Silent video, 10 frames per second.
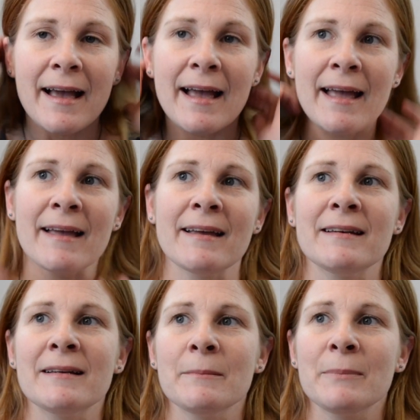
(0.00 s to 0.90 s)

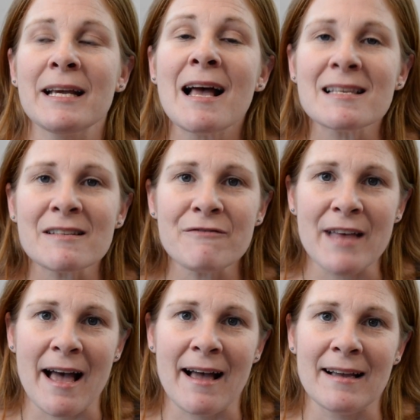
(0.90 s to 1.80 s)
And because of
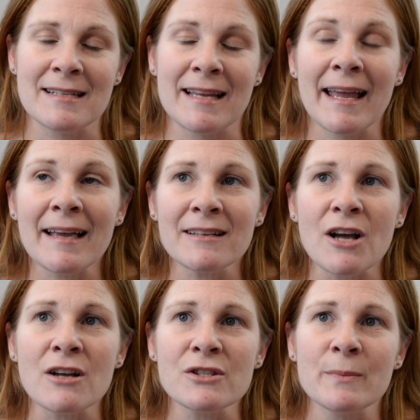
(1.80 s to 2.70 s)
that, and
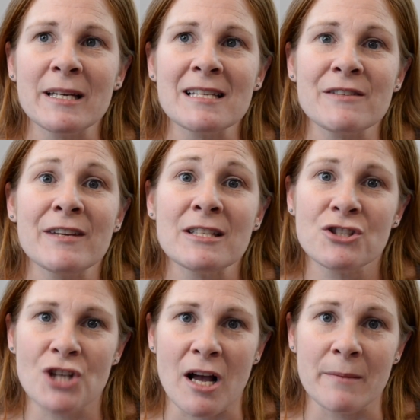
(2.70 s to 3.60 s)
also because of his
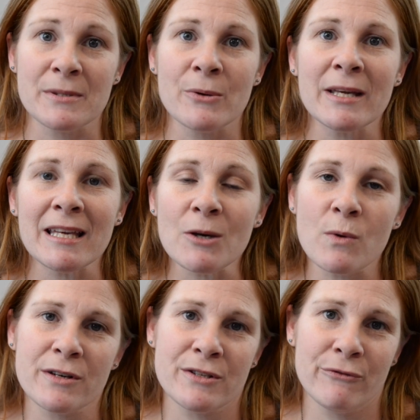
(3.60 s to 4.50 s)
job, so he
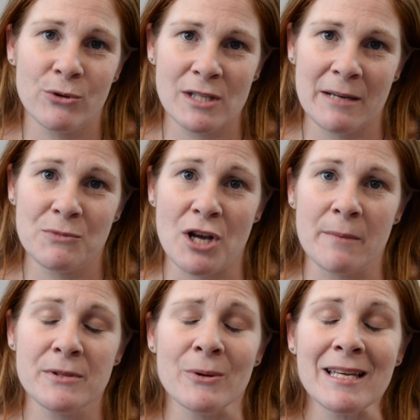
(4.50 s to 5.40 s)
works a full-time
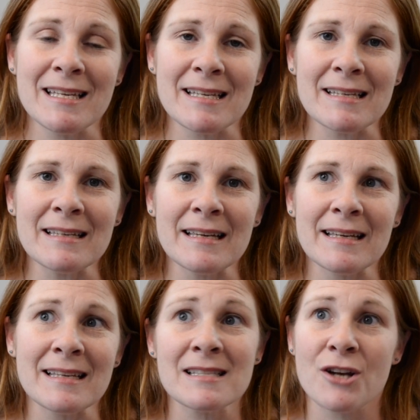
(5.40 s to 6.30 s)
job, so he
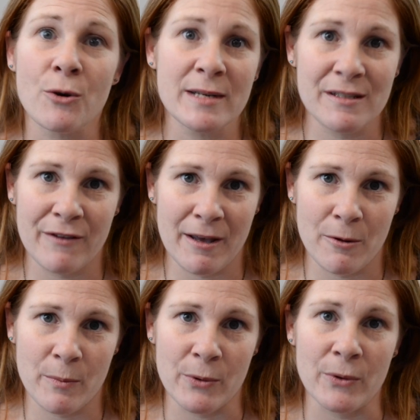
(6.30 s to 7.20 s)
isn't always
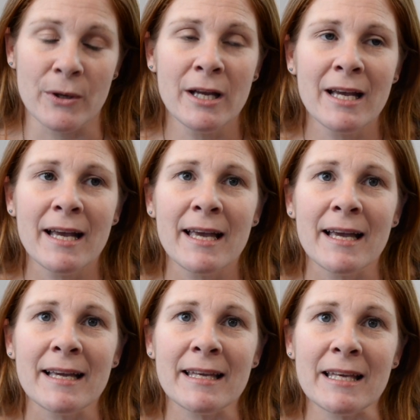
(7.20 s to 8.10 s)
available.
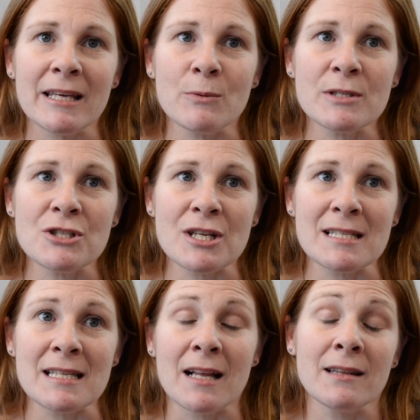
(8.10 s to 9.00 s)
He was
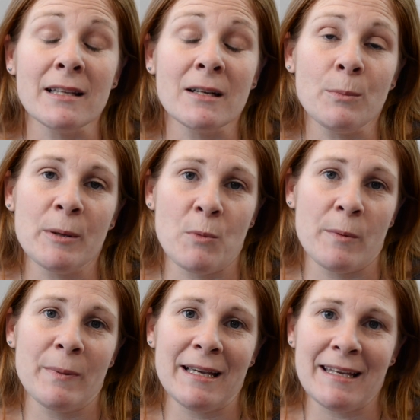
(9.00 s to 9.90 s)
just a little bit more
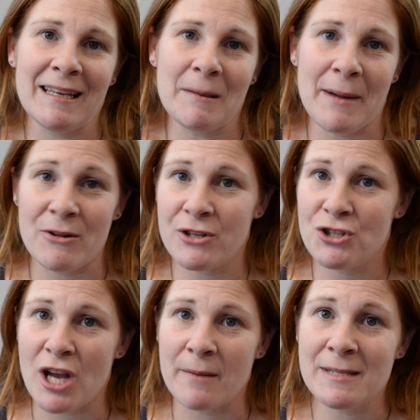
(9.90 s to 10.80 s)
picky about the
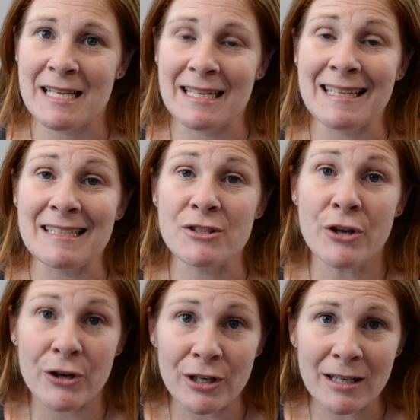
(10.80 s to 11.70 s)
jobs that he
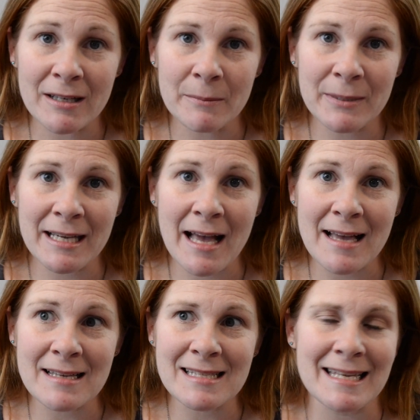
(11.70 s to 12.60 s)
took
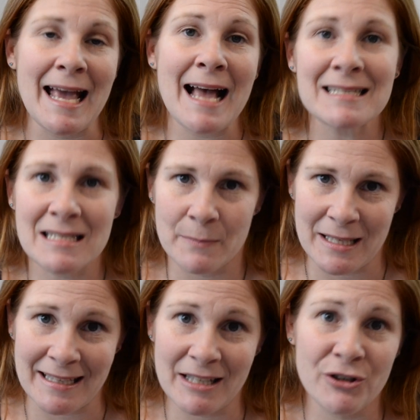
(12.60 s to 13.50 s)
because he had to
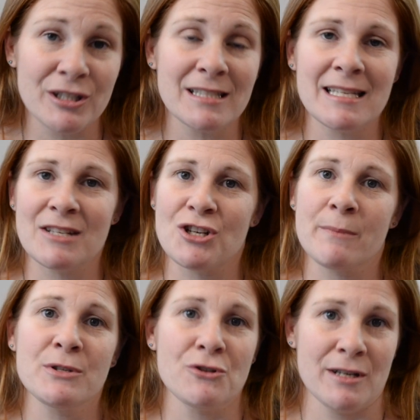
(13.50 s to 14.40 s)
be. He couldn't take
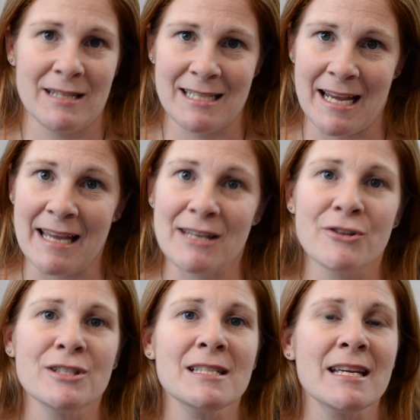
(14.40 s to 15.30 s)
jobs during the day. He
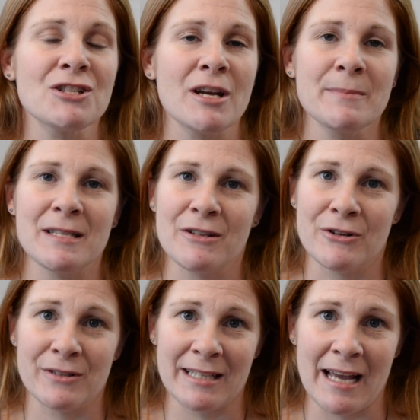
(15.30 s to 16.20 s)
couldn't take jobs in the
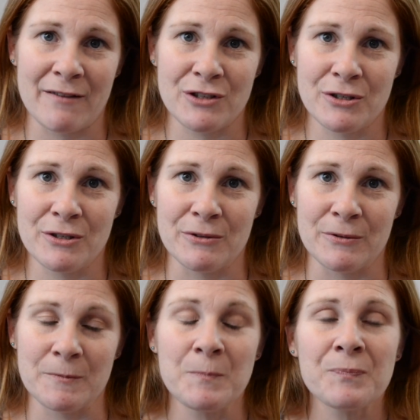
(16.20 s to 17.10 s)
early afternoon.